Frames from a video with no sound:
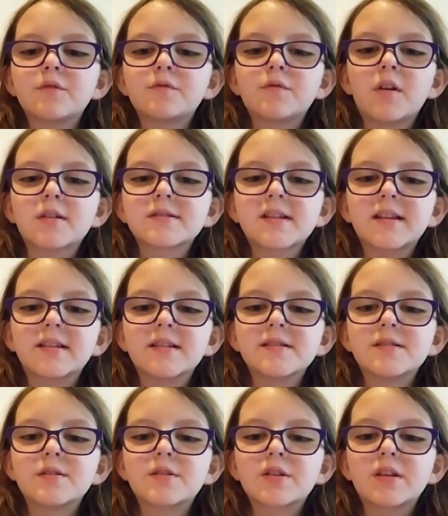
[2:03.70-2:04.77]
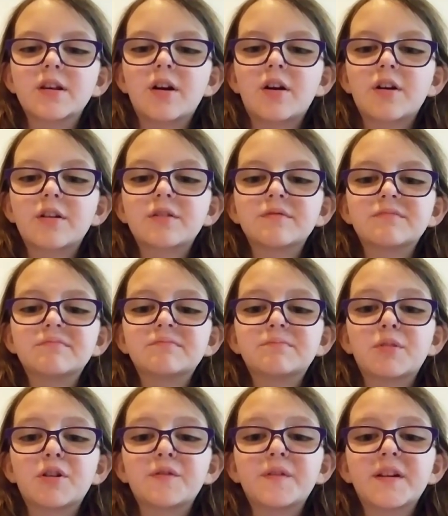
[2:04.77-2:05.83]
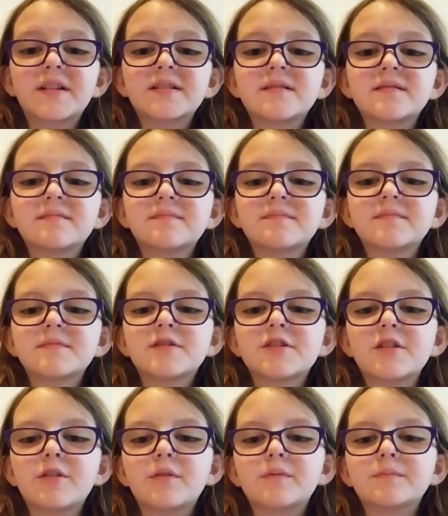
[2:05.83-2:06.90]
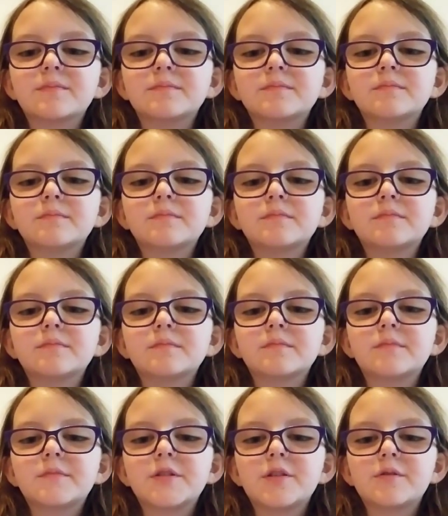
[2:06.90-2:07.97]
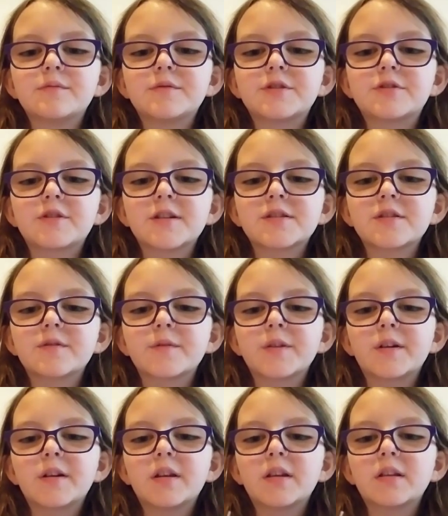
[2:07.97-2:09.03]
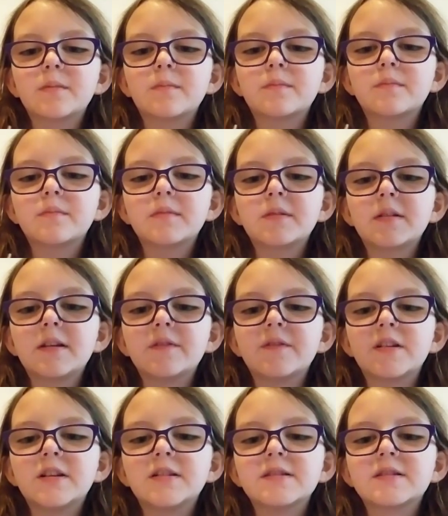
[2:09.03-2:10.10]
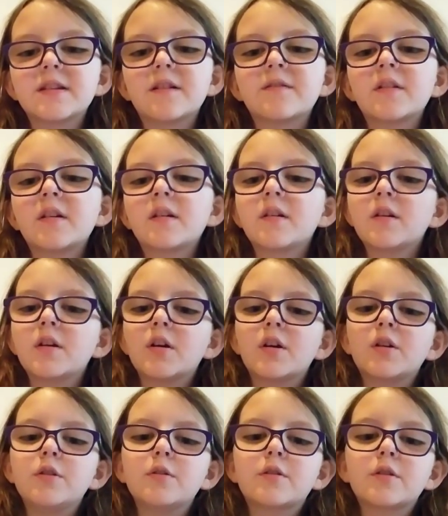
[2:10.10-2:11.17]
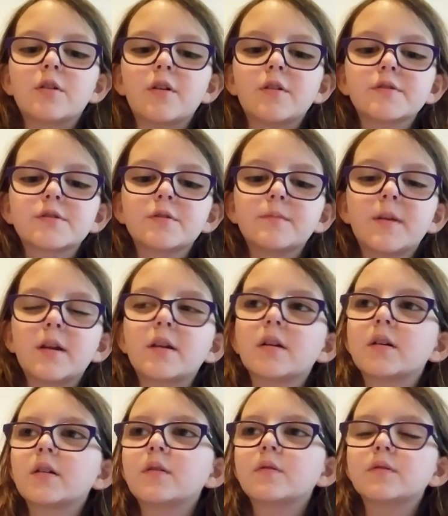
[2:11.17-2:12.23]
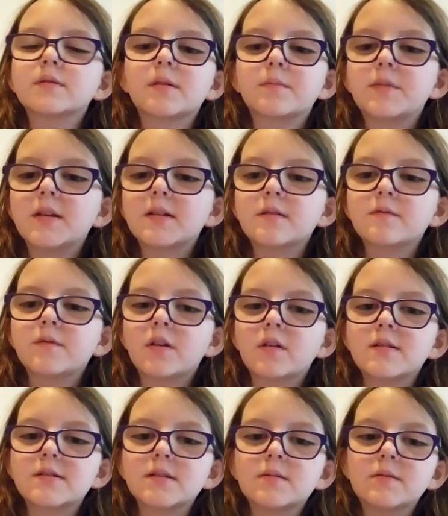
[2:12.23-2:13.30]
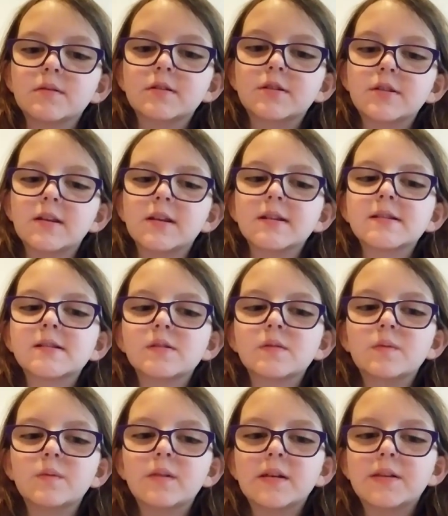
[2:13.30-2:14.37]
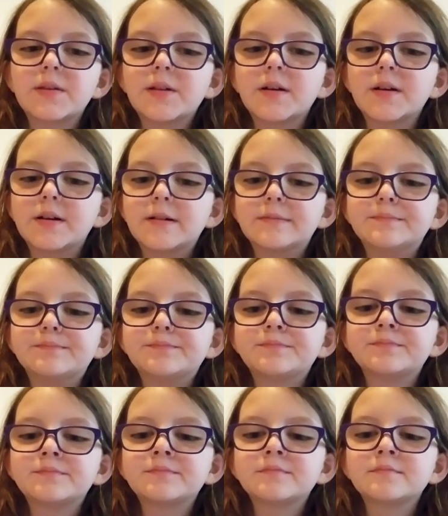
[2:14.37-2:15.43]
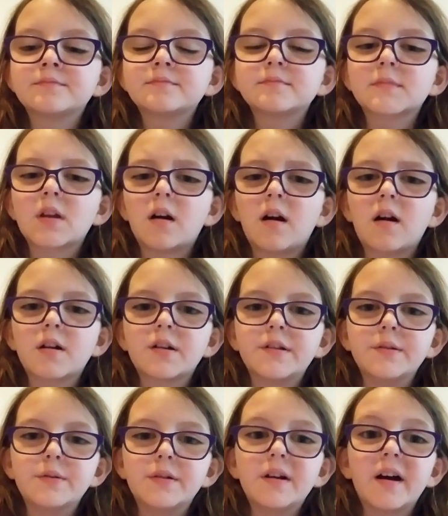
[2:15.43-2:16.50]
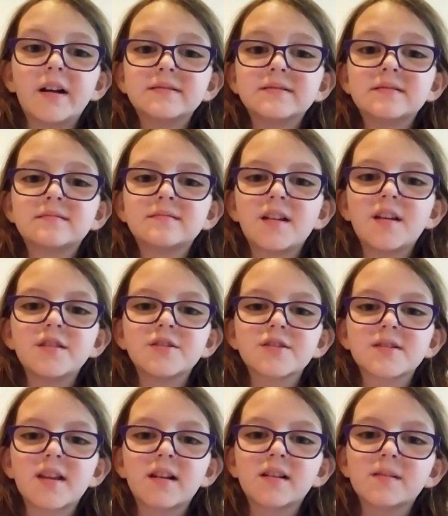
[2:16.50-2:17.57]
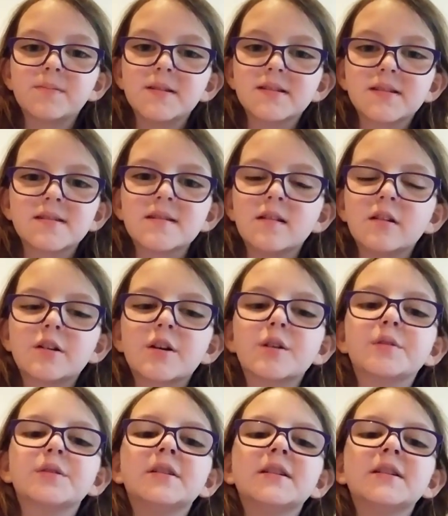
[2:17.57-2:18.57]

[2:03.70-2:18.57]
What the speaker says: rocks like this usually aren't perfect, so don't stress over getting them even and stuff. You can also make something very similar to this with a hot glue gun and just like a piece of silicone,